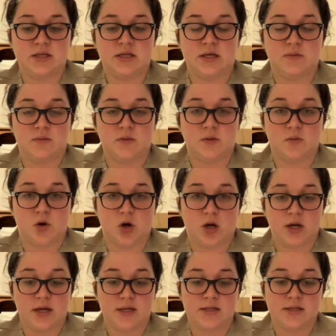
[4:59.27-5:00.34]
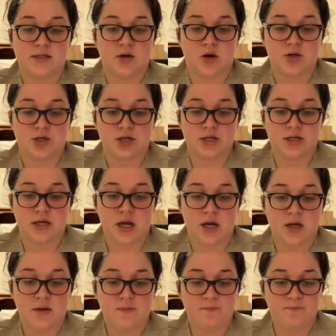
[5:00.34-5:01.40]
MMR is
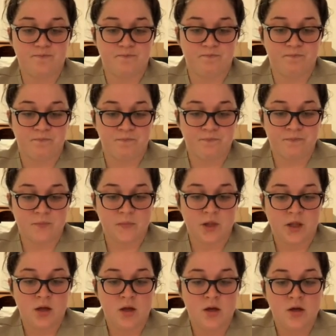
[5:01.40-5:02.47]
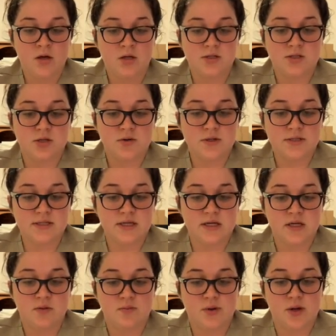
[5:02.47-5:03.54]
contraindicated. students
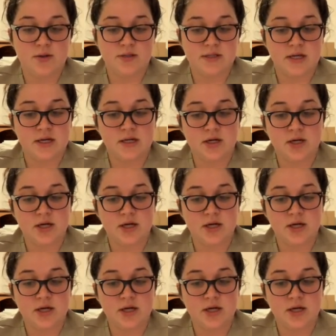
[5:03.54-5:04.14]
in post-secondary